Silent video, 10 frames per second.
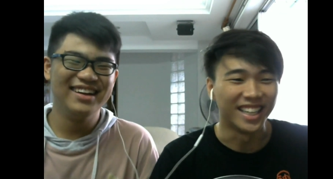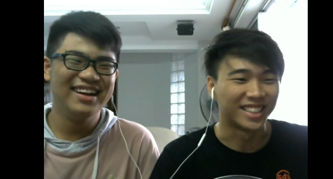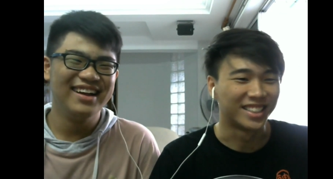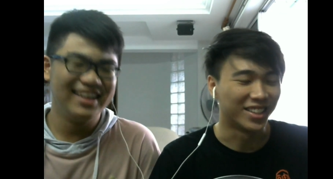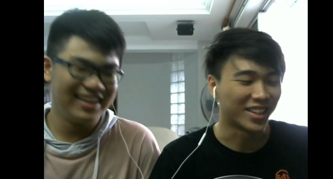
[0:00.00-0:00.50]

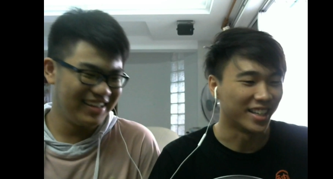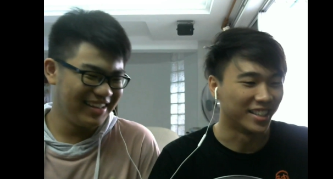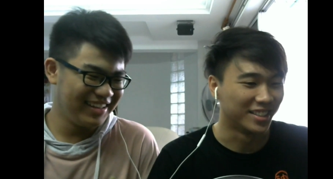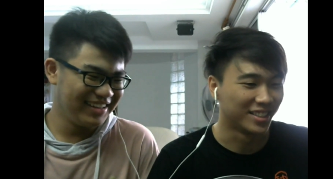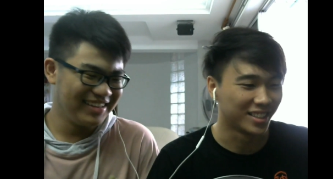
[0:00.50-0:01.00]
Speaker 1: yes,
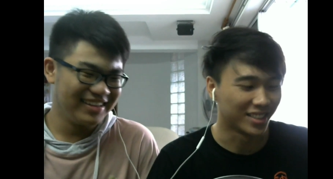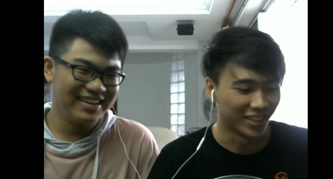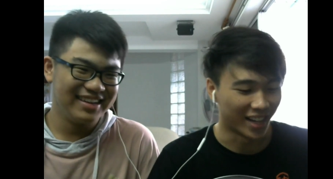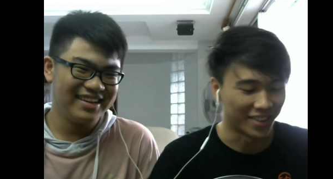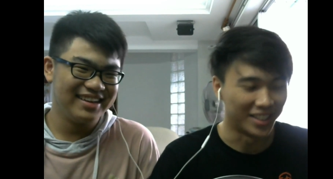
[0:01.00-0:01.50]
okay.
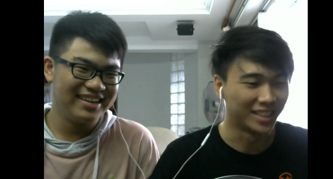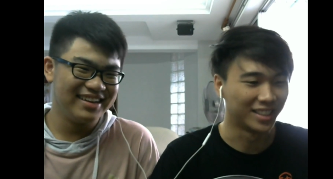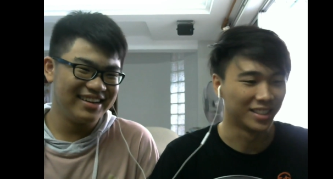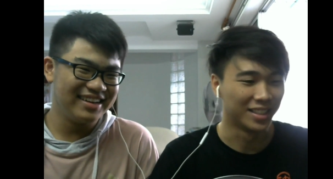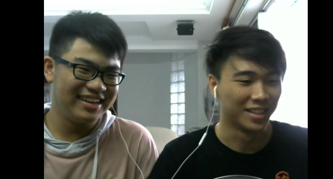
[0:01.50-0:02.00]
So there
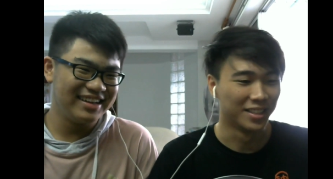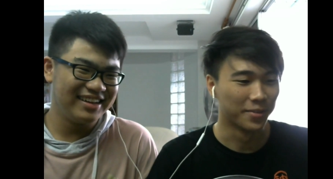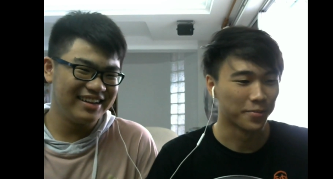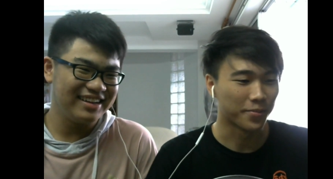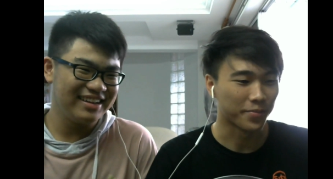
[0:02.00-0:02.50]
is.
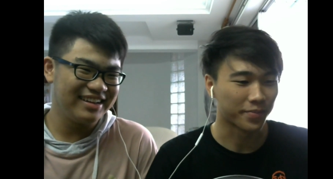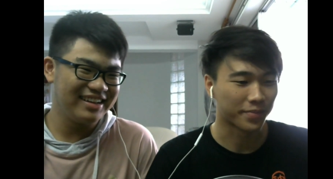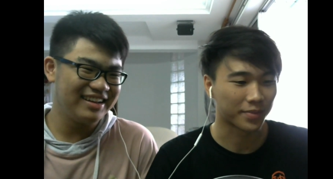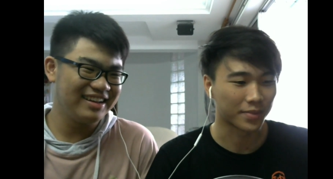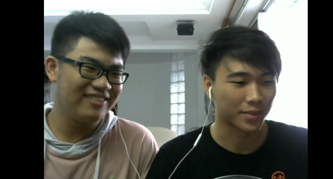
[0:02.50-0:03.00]

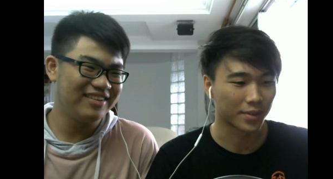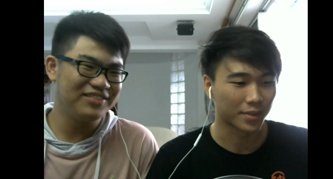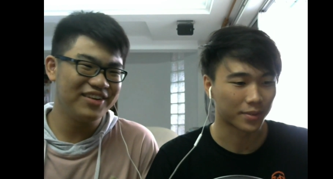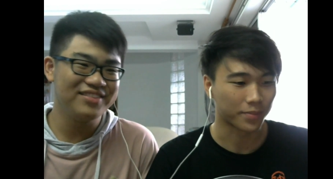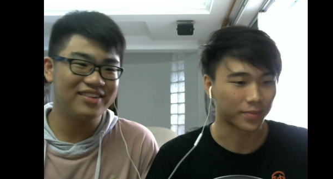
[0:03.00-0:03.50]

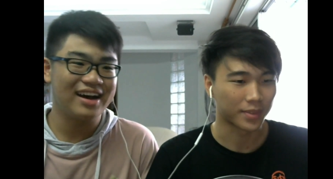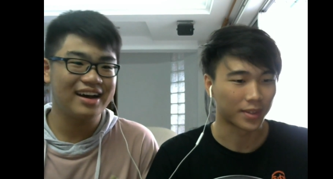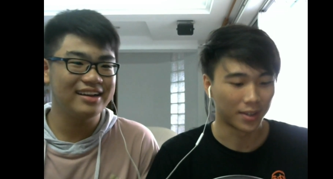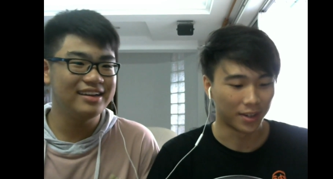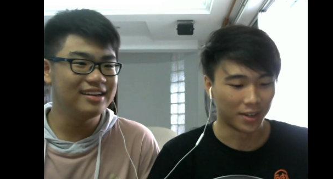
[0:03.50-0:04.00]
One point for
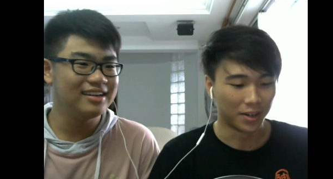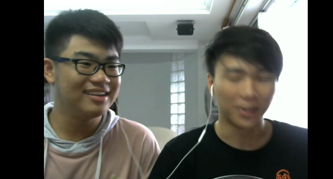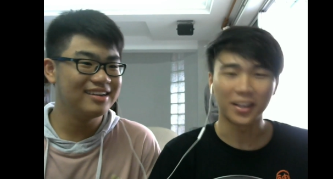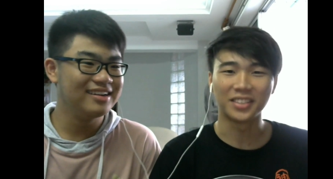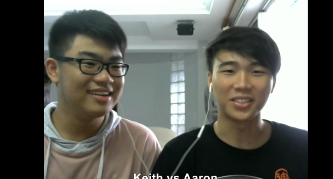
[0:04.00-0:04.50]
Aaron.
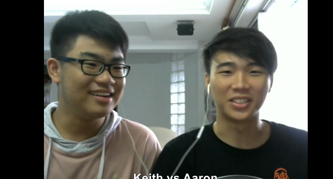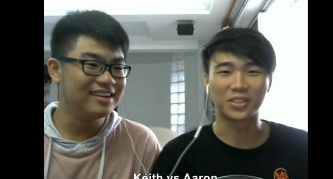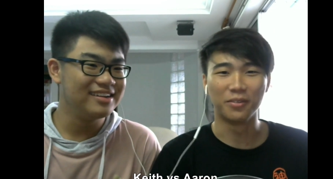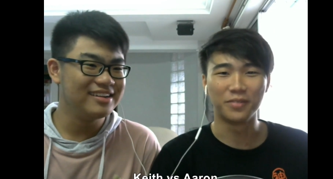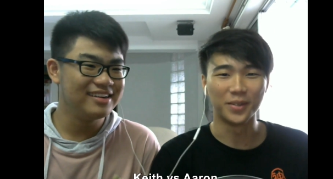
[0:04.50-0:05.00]
Okay, so it's
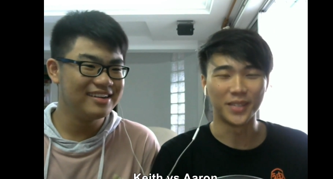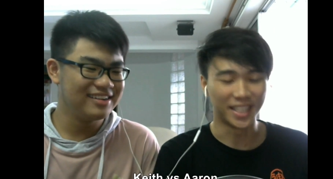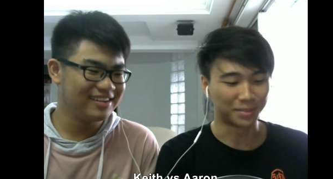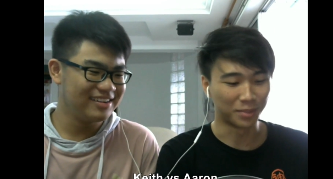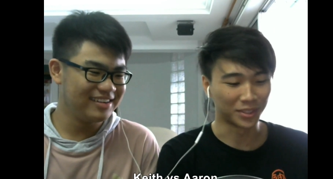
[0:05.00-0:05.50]
confirmed.
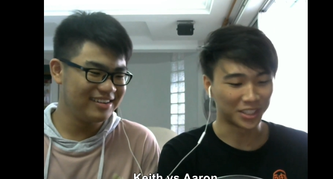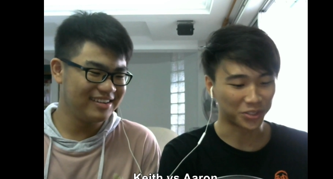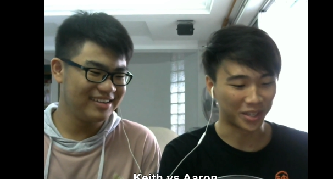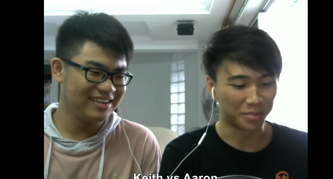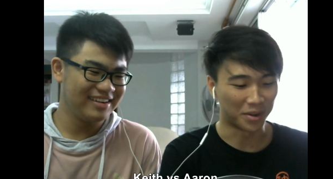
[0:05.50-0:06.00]
It is Monster
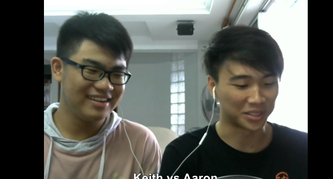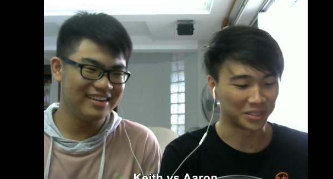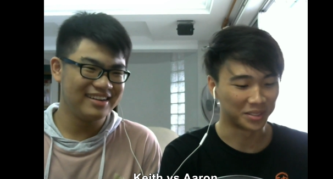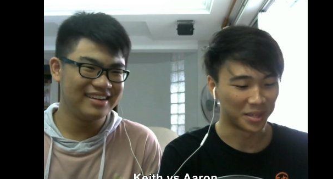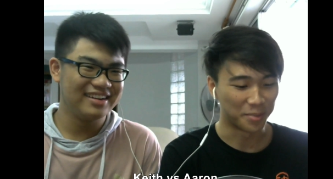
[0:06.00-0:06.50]
Strike
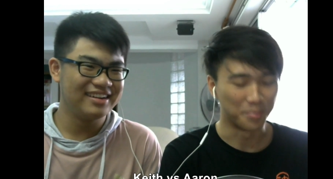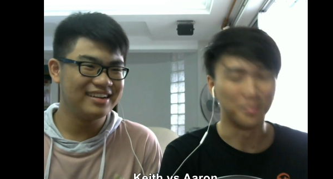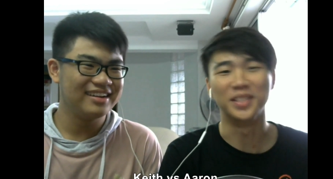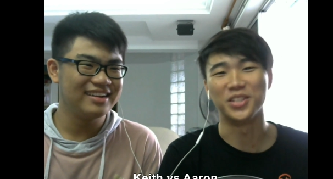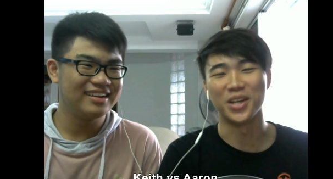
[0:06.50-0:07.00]
Boss
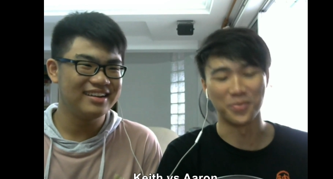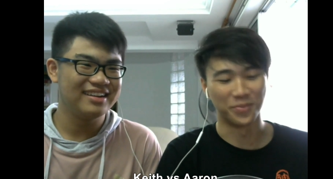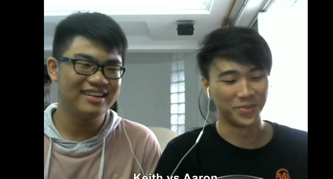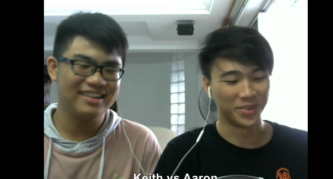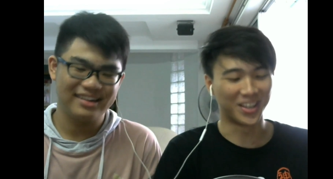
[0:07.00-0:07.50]
BGM.
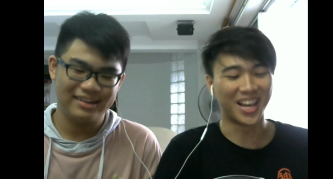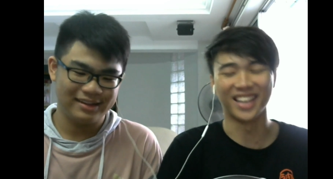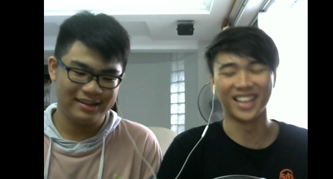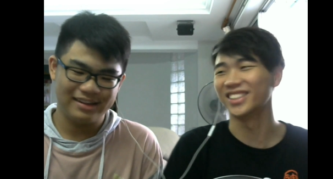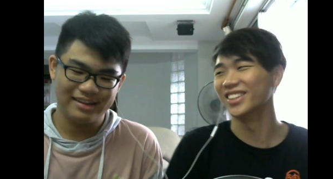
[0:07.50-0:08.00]

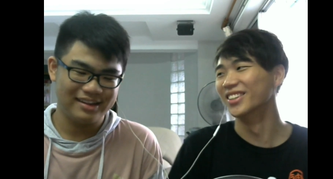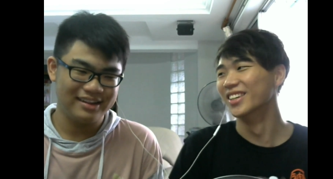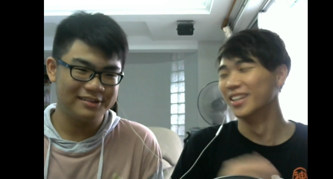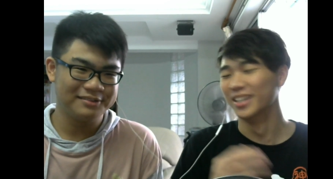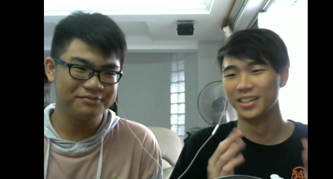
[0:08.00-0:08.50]
Okay, so
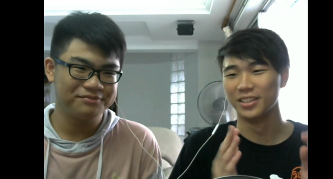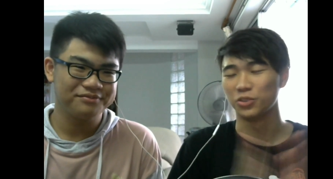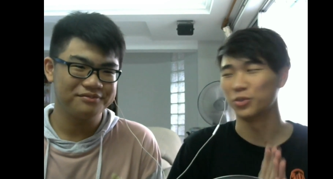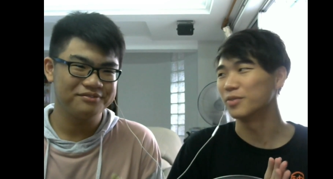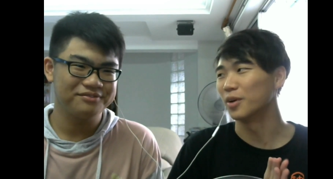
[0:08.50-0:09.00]

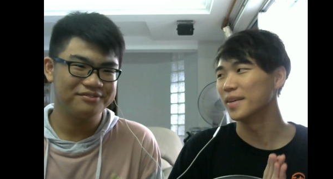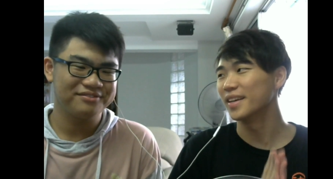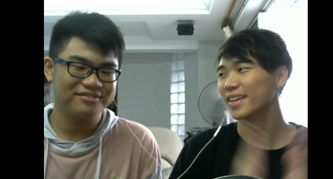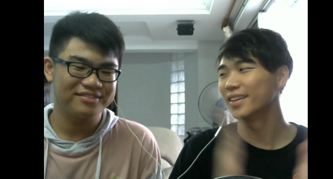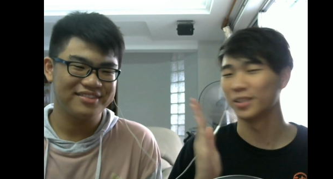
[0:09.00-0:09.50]
three for
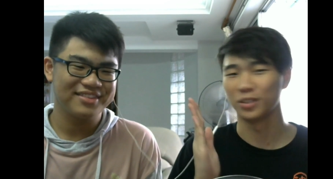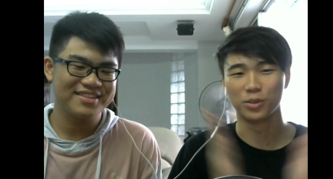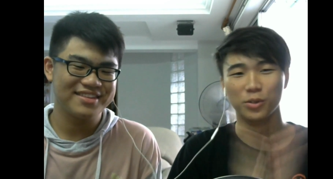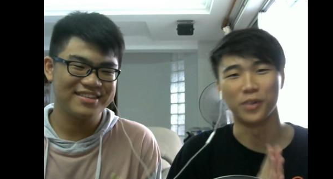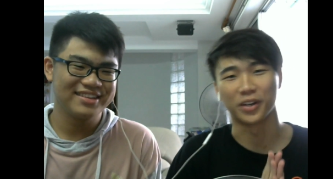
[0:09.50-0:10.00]
me,
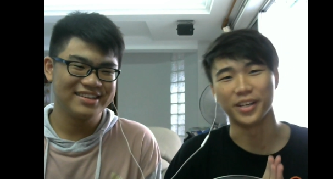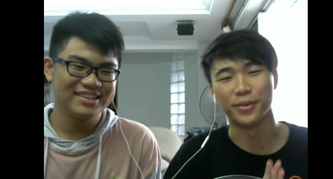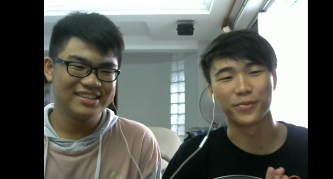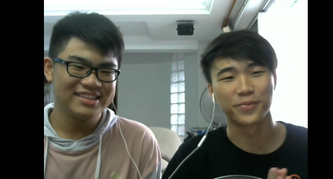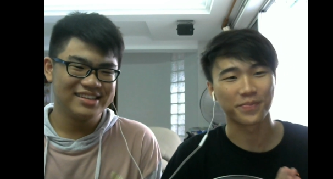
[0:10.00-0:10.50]
two for
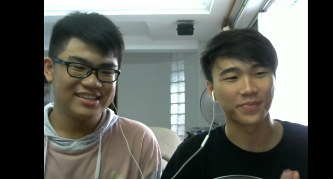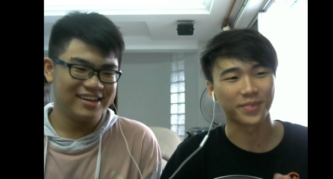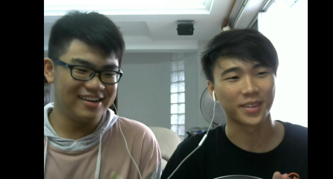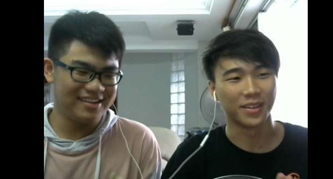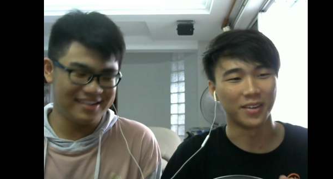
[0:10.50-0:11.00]
Keith
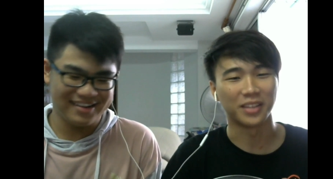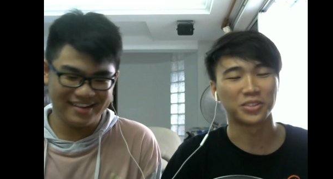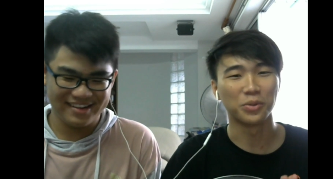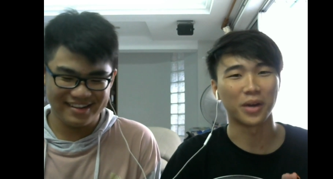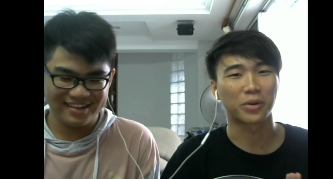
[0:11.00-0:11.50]
right,
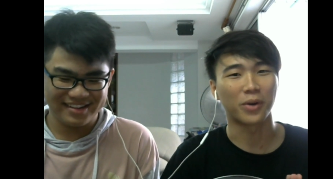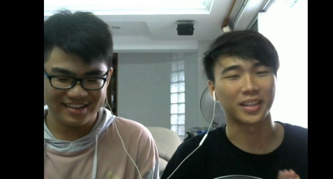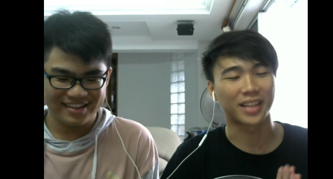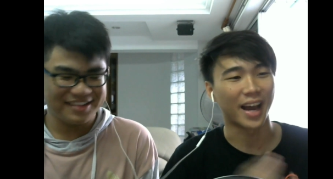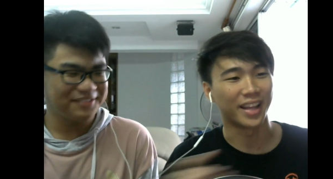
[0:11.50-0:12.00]
so we are
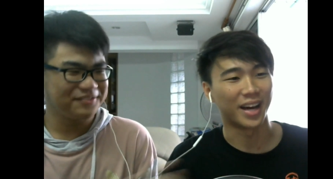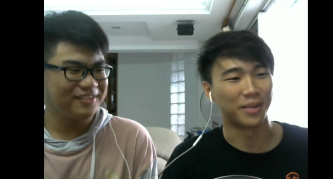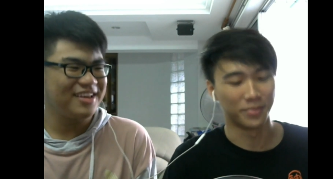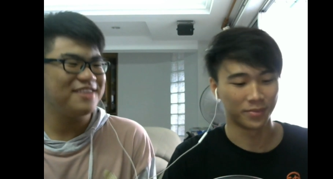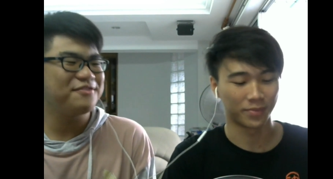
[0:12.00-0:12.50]
quite tied
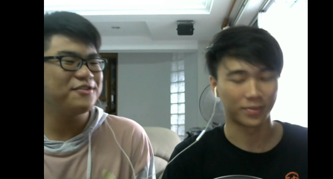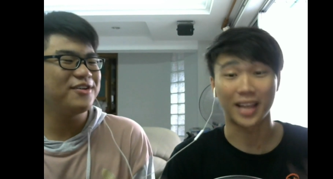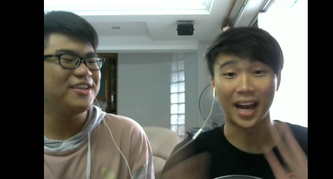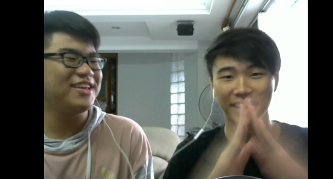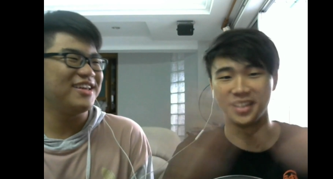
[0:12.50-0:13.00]
up. Give
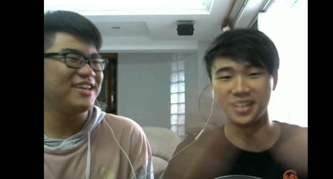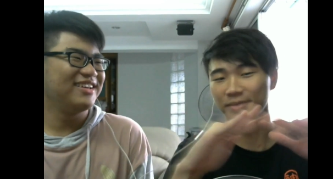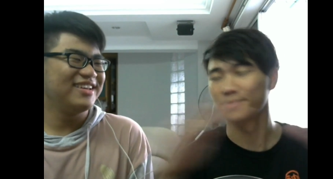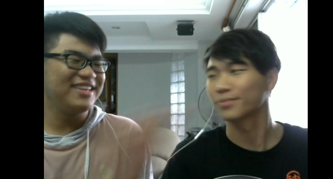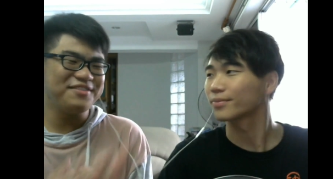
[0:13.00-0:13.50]
you tied only.
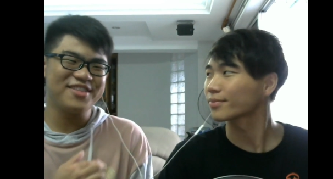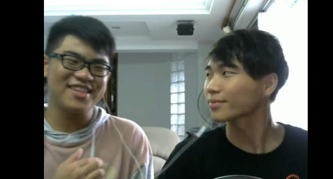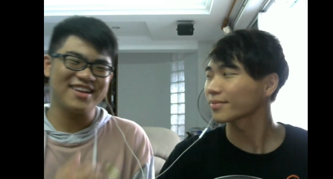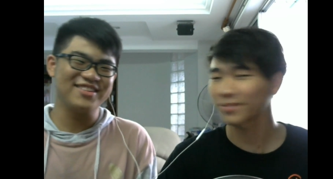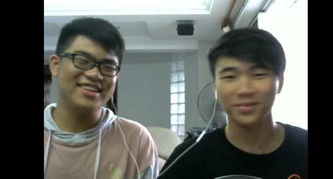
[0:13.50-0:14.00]
here. Give you
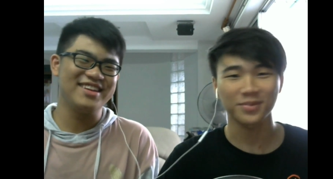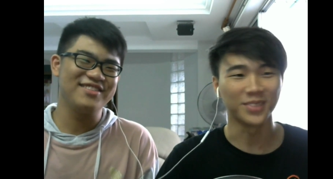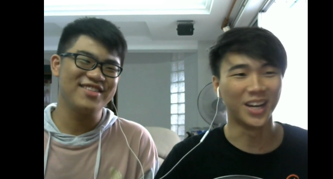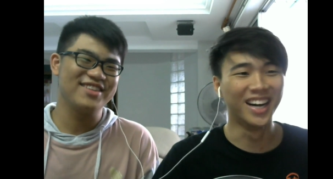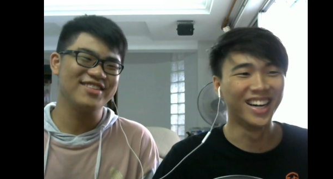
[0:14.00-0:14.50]
chance only.
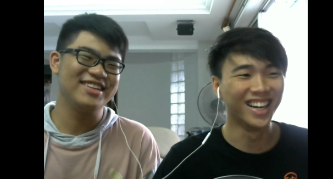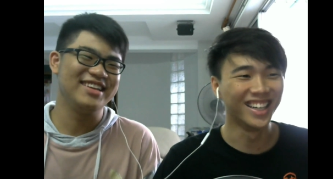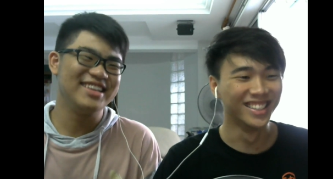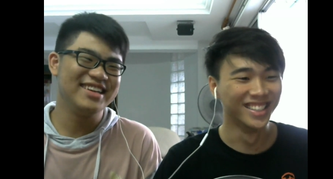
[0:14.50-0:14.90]
Give you chance only.